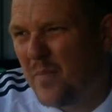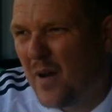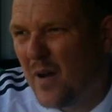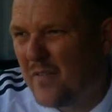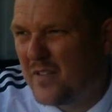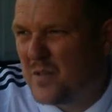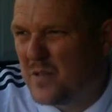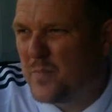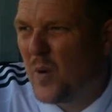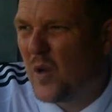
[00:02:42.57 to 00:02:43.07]

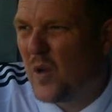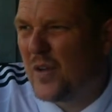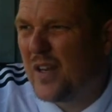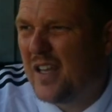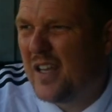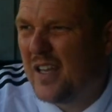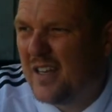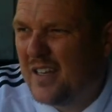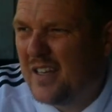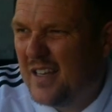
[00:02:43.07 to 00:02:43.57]
his
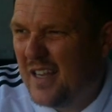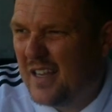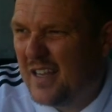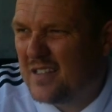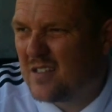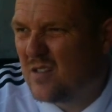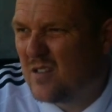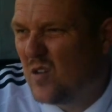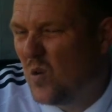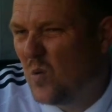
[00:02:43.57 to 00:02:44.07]
body, and
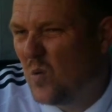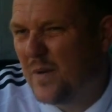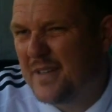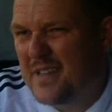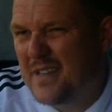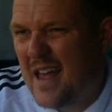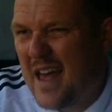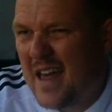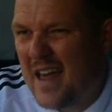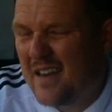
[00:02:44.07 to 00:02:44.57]
it's caught his
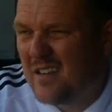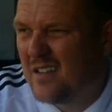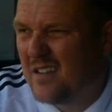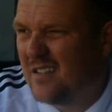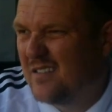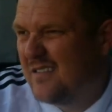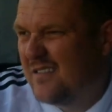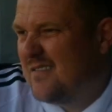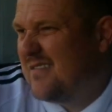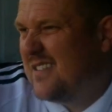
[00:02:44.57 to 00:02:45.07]
hand,
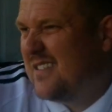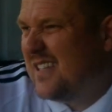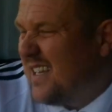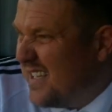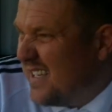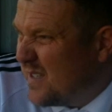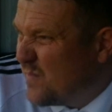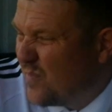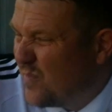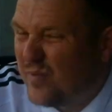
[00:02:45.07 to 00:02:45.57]
and
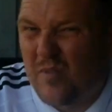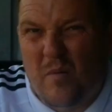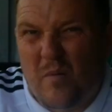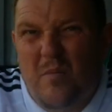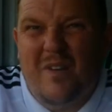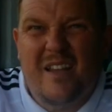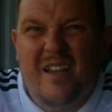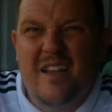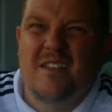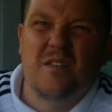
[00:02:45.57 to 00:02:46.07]
it
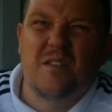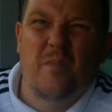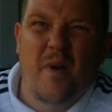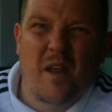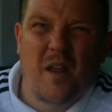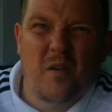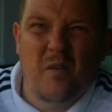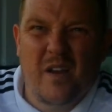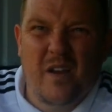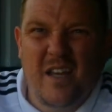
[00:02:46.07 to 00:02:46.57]
probably is a
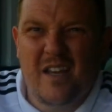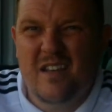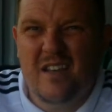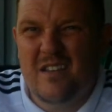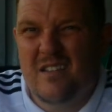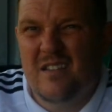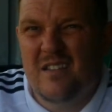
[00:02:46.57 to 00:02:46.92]
penalty.